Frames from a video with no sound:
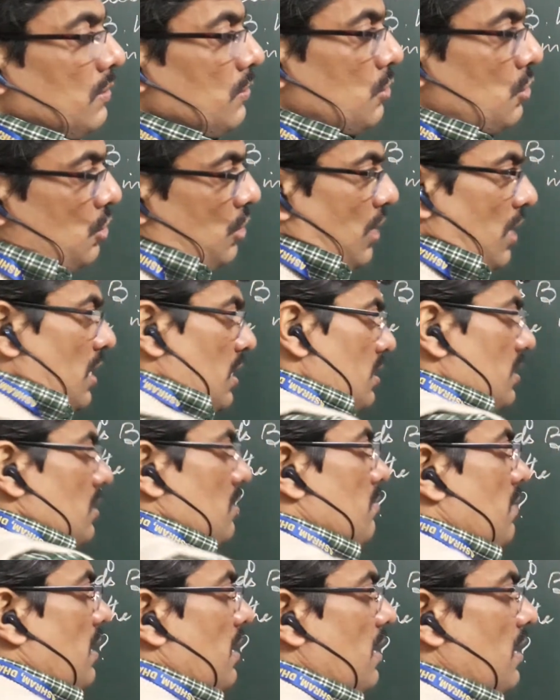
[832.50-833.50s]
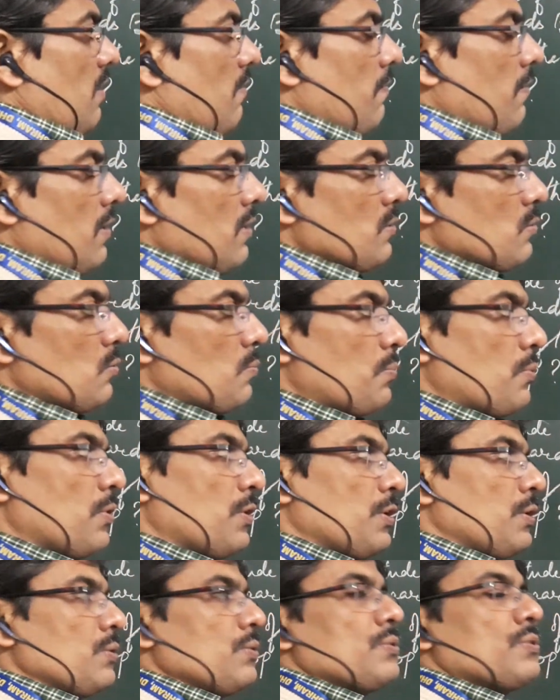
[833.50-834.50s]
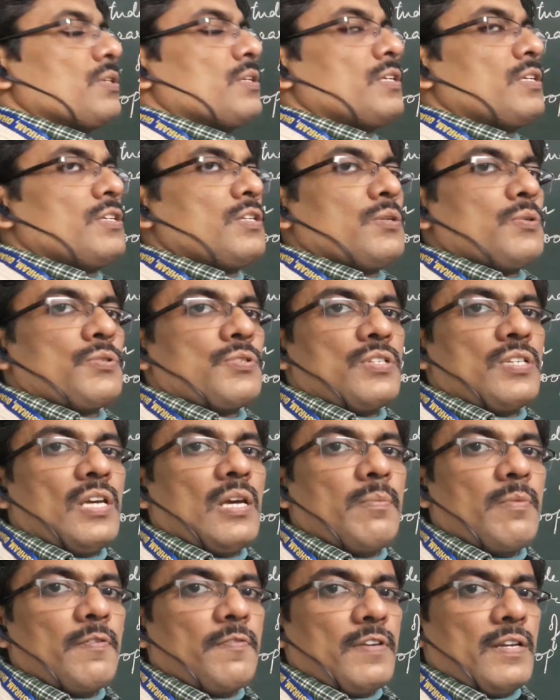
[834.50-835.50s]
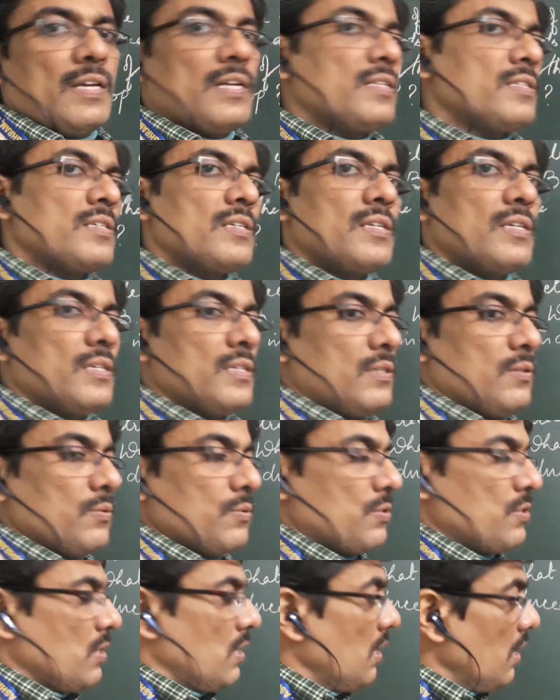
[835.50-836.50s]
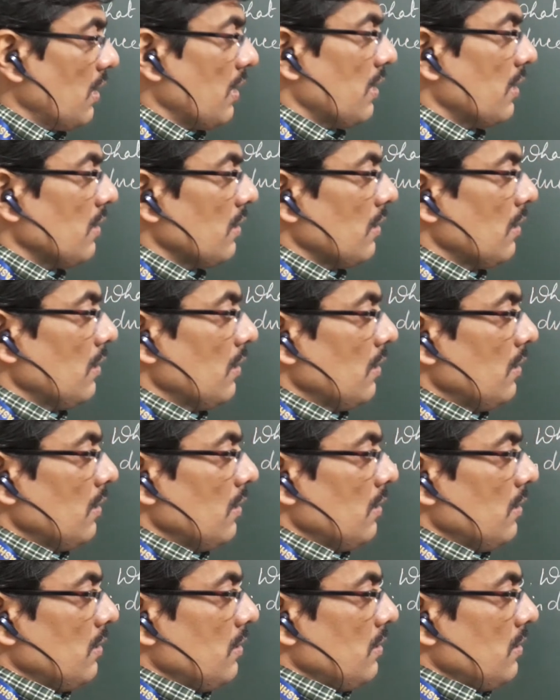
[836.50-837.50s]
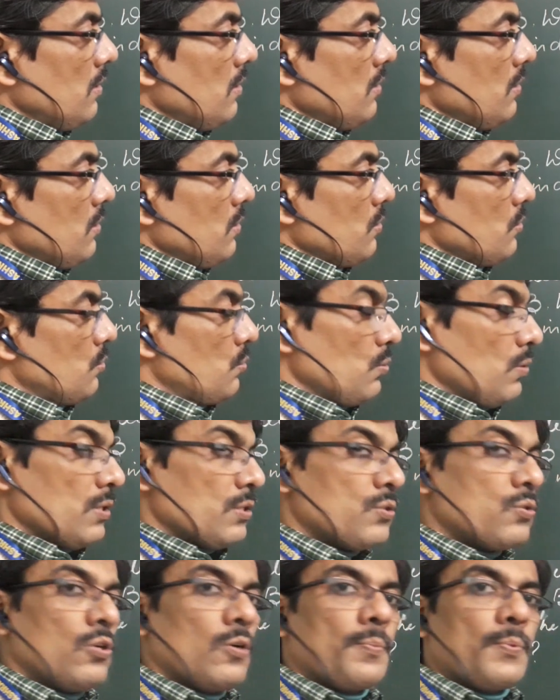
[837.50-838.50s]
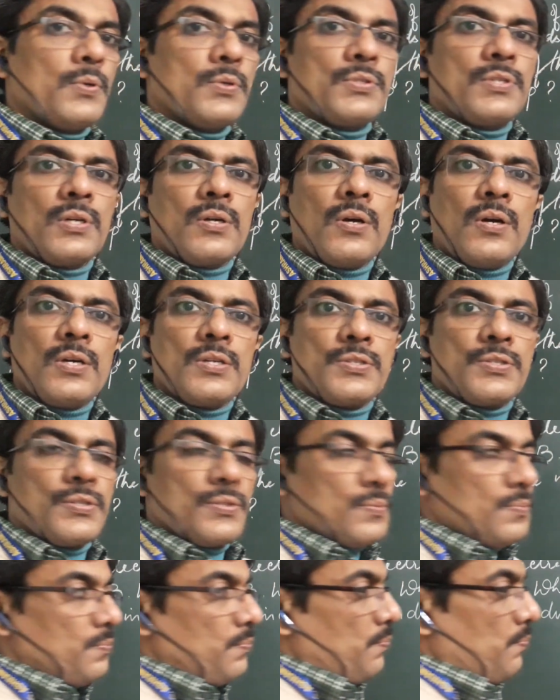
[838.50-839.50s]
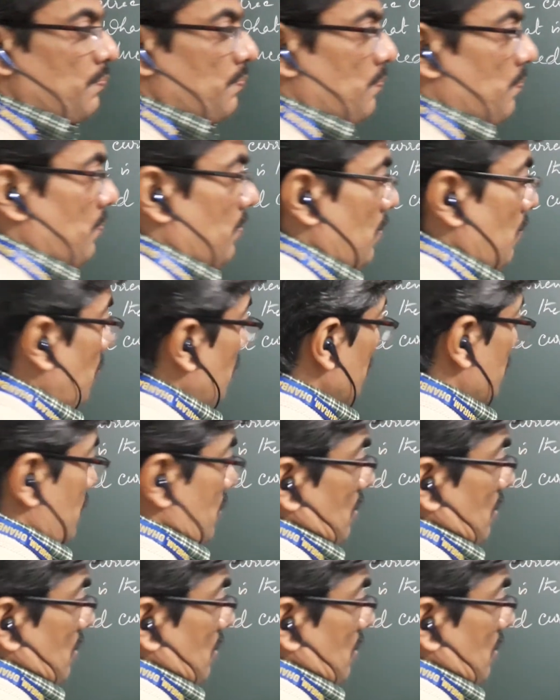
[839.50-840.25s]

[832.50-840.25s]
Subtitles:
change in magnetic flux would produce an induced EMF and hence an induced current. So as to oppose the cause. What's the